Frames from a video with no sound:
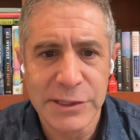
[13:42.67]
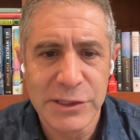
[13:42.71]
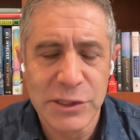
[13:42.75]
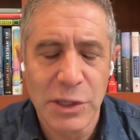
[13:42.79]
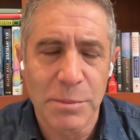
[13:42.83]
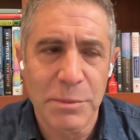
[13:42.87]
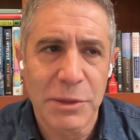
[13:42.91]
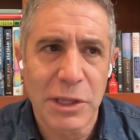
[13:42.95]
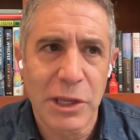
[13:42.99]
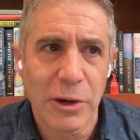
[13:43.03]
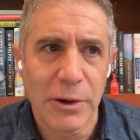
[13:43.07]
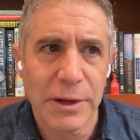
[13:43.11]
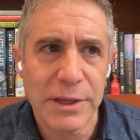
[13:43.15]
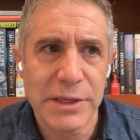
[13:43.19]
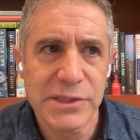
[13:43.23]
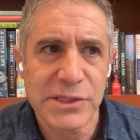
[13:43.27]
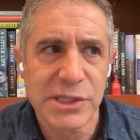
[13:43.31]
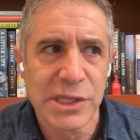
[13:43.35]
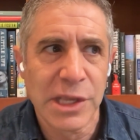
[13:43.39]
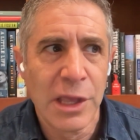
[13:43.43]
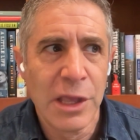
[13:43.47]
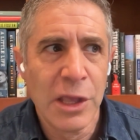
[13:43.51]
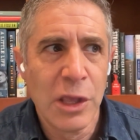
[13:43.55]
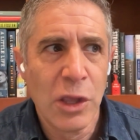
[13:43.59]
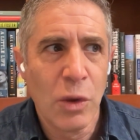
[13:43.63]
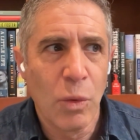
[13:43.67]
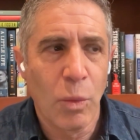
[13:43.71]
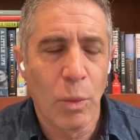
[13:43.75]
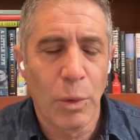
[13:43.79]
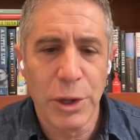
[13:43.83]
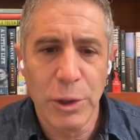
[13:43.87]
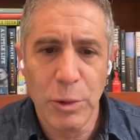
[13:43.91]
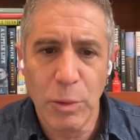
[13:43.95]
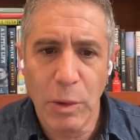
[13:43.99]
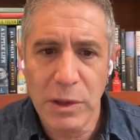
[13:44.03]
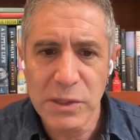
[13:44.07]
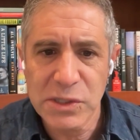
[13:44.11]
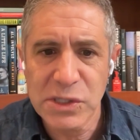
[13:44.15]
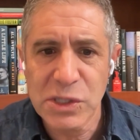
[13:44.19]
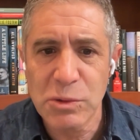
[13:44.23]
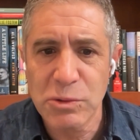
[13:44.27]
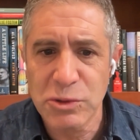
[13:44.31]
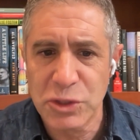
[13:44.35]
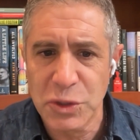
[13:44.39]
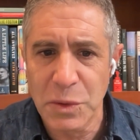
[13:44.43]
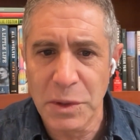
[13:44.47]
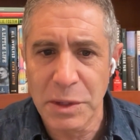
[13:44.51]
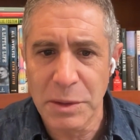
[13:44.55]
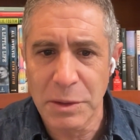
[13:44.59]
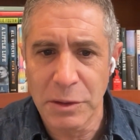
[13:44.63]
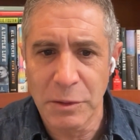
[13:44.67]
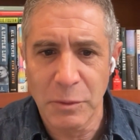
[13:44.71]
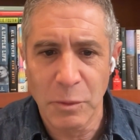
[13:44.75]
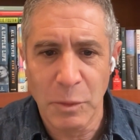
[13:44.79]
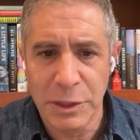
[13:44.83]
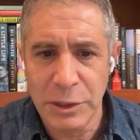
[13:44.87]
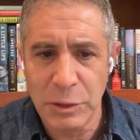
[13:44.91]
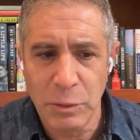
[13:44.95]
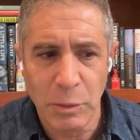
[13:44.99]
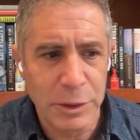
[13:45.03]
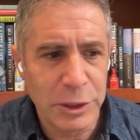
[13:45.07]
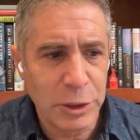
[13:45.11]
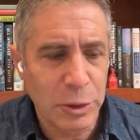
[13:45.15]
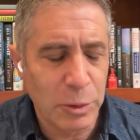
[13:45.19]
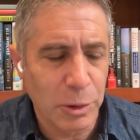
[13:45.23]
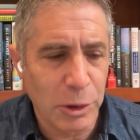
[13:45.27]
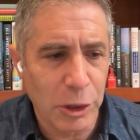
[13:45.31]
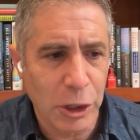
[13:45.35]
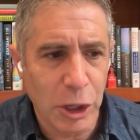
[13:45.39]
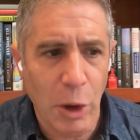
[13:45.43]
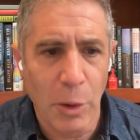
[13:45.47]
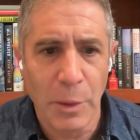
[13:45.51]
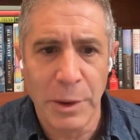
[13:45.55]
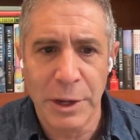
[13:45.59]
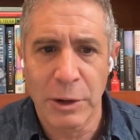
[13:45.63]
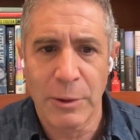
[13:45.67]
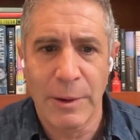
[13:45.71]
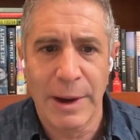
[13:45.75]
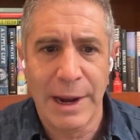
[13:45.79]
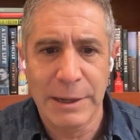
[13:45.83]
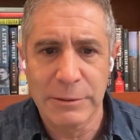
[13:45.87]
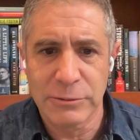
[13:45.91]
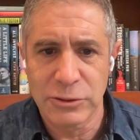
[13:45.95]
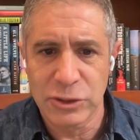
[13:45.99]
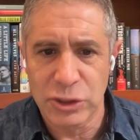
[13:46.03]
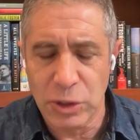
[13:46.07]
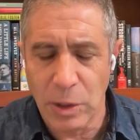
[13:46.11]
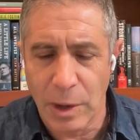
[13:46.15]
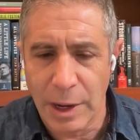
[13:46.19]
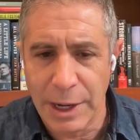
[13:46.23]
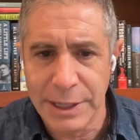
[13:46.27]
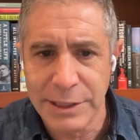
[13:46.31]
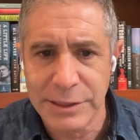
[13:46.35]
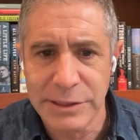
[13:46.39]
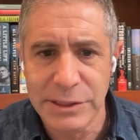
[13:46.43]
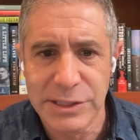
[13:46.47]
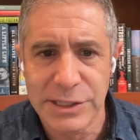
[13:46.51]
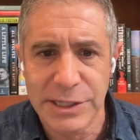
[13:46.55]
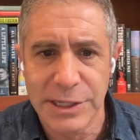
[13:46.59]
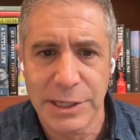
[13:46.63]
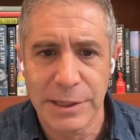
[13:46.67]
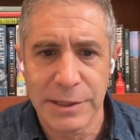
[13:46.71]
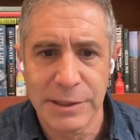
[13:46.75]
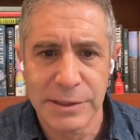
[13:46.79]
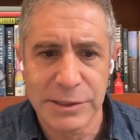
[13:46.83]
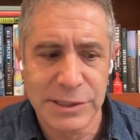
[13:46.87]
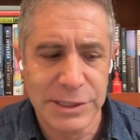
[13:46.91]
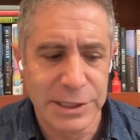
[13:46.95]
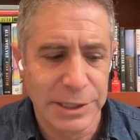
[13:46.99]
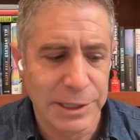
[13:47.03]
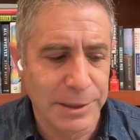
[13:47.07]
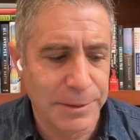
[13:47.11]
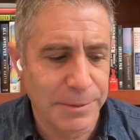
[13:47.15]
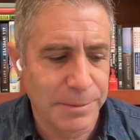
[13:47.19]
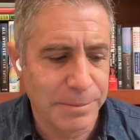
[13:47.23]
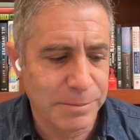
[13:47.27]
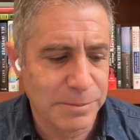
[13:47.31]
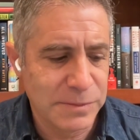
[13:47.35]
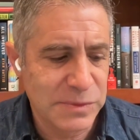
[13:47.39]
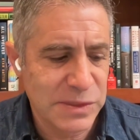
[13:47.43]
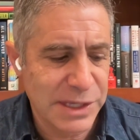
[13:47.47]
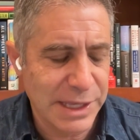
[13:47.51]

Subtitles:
So I'm curious, were you also doing when you were going around trying to